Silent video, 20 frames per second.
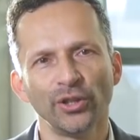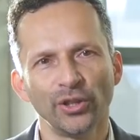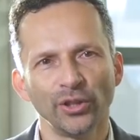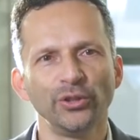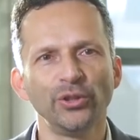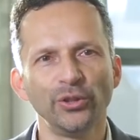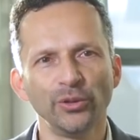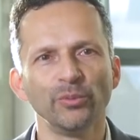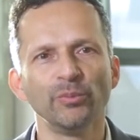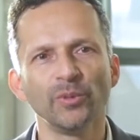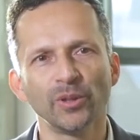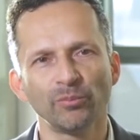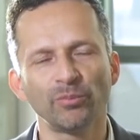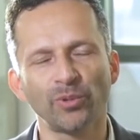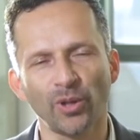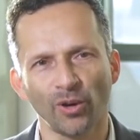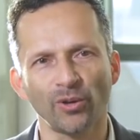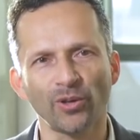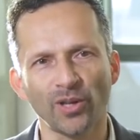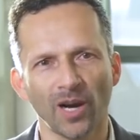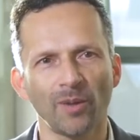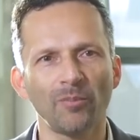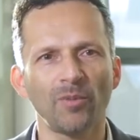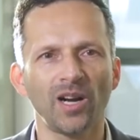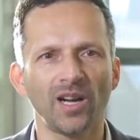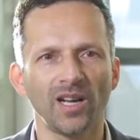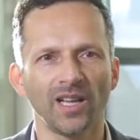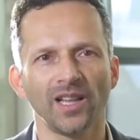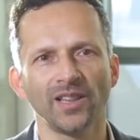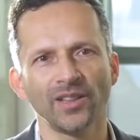the human
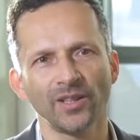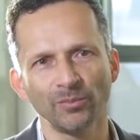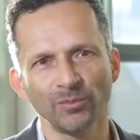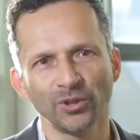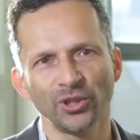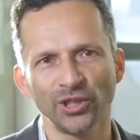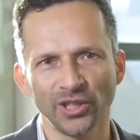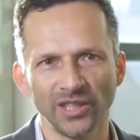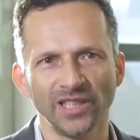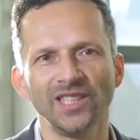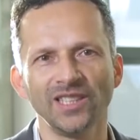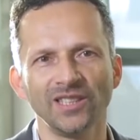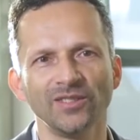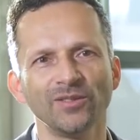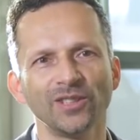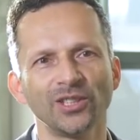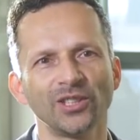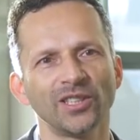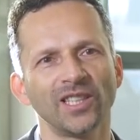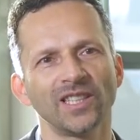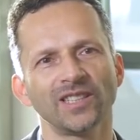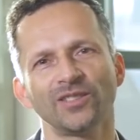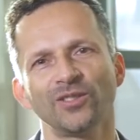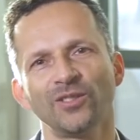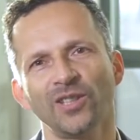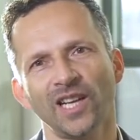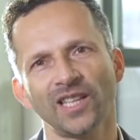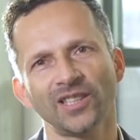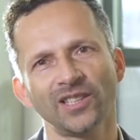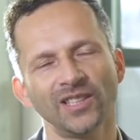programmer and the machine which has
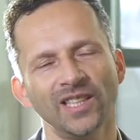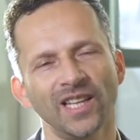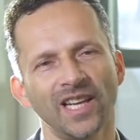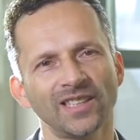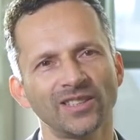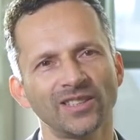to actually